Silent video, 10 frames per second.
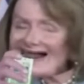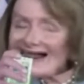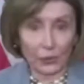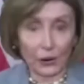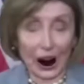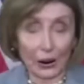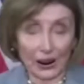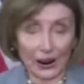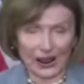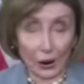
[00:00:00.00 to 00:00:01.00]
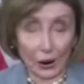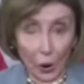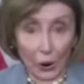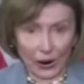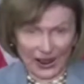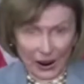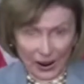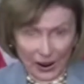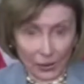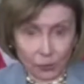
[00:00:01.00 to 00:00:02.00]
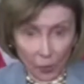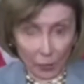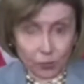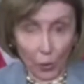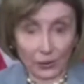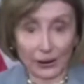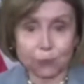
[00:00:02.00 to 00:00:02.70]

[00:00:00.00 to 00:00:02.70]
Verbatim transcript: now, it's, uh, is uh, it uh, what you wanted?